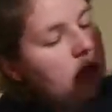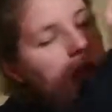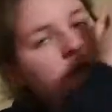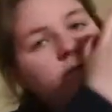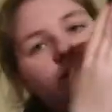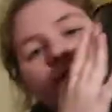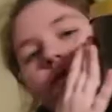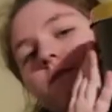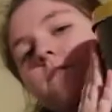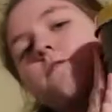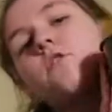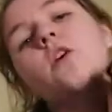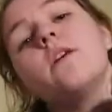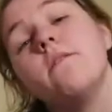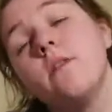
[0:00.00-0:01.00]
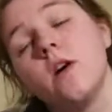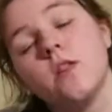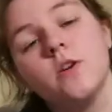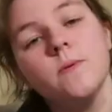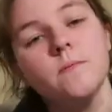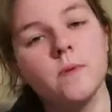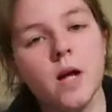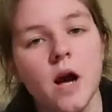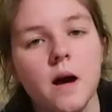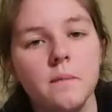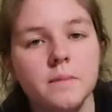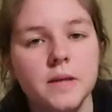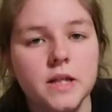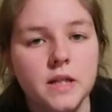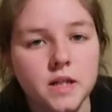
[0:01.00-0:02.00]
and grandfather
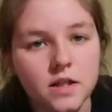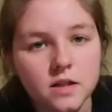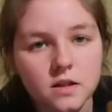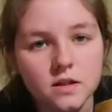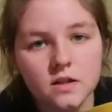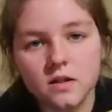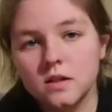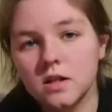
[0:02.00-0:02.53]
got me